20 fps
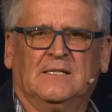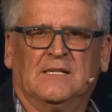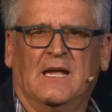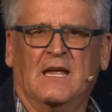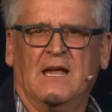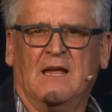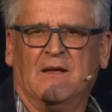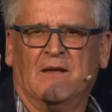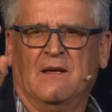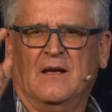
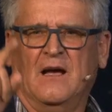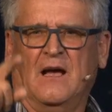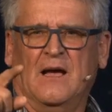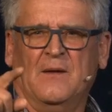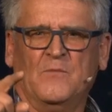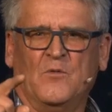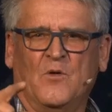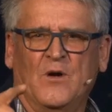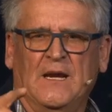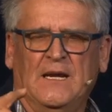saying,
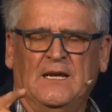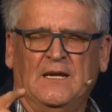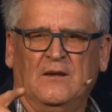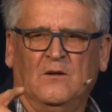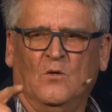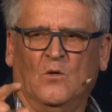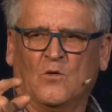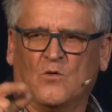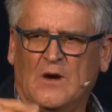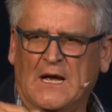I'm ready,
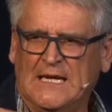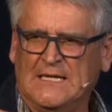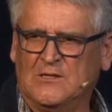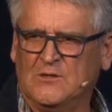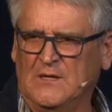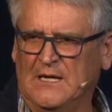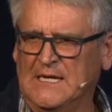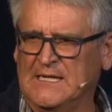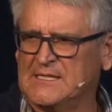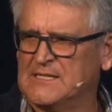or write
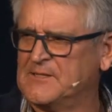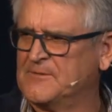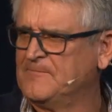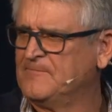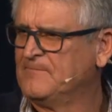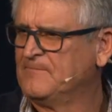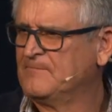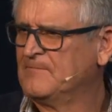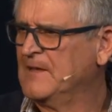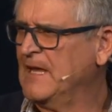to us.
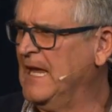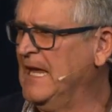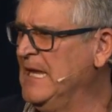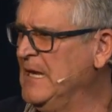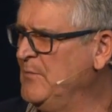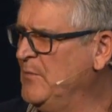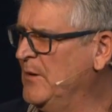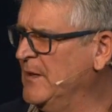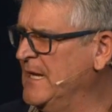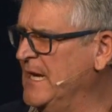
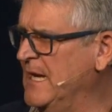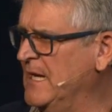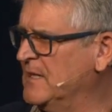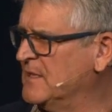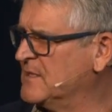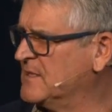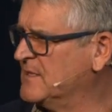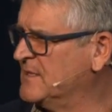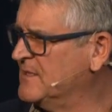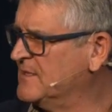Anybody
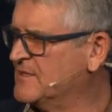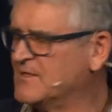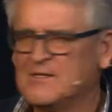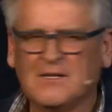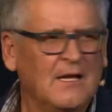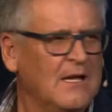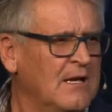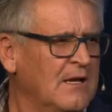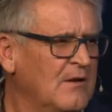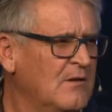else? Just
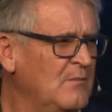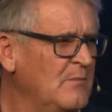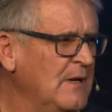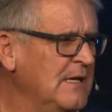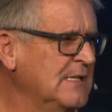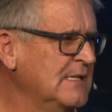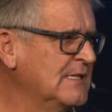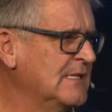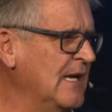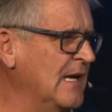
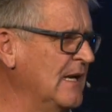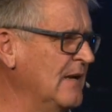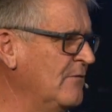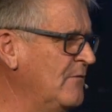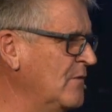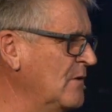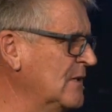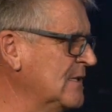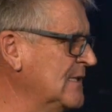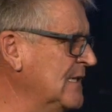remain standing
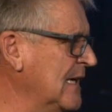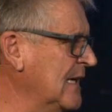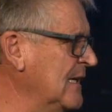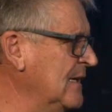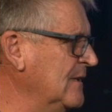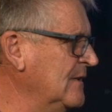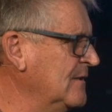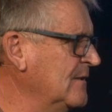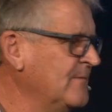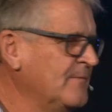for a second.